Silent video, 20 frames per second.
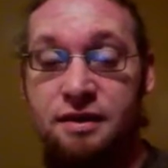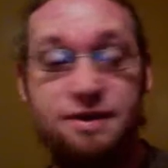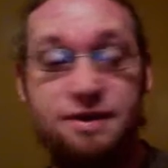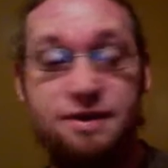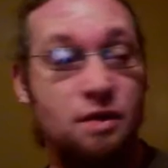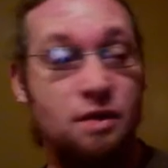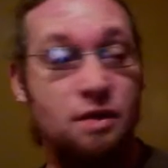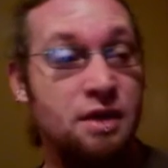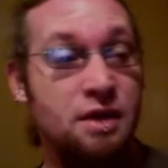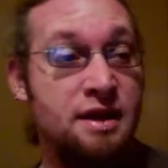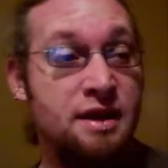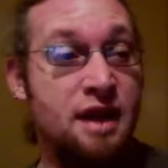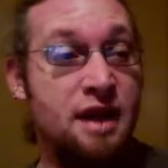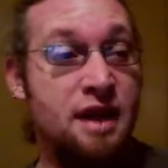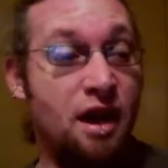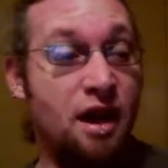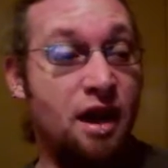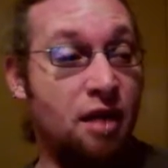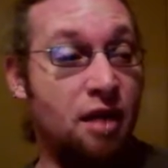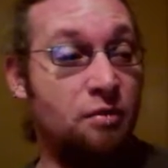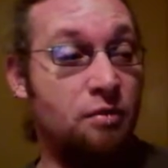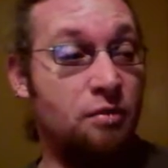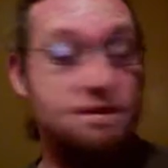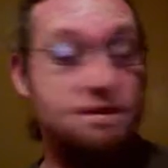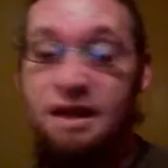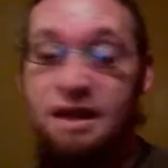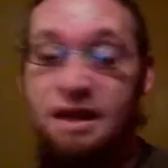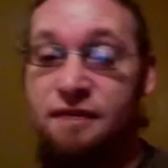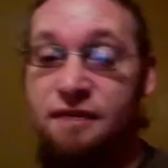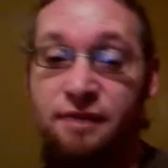So,
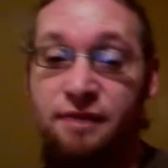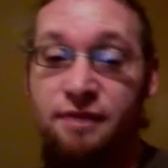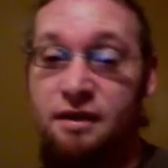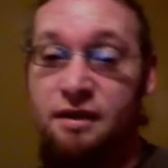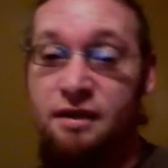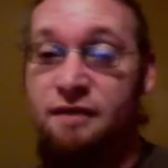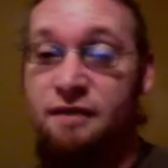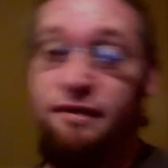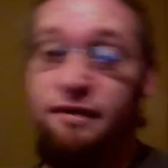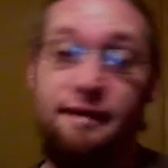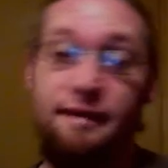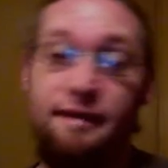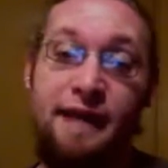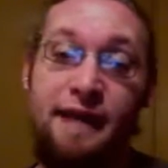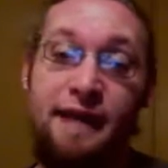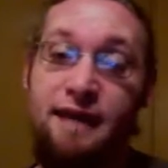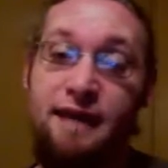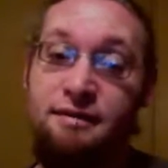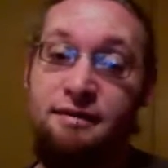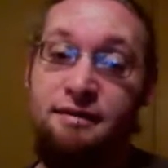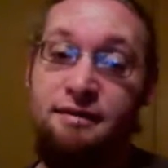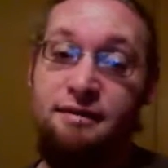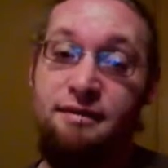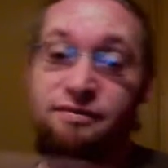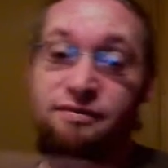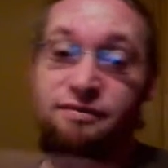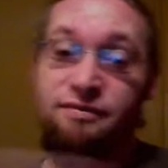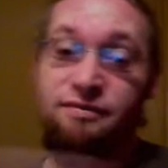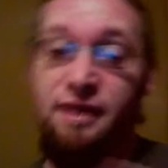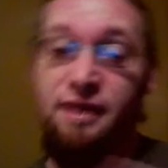once again, if you liked this
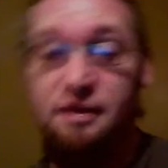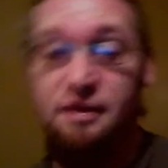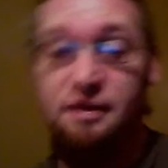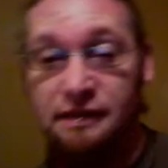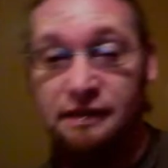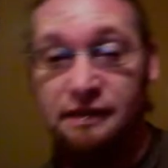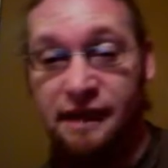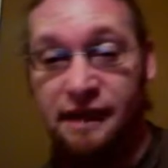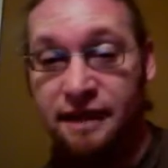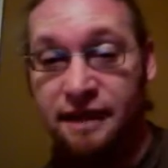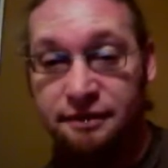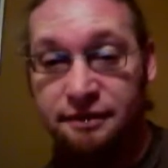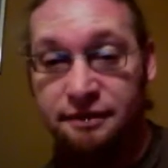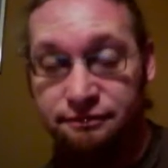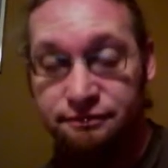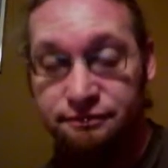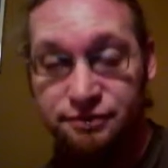vid, like,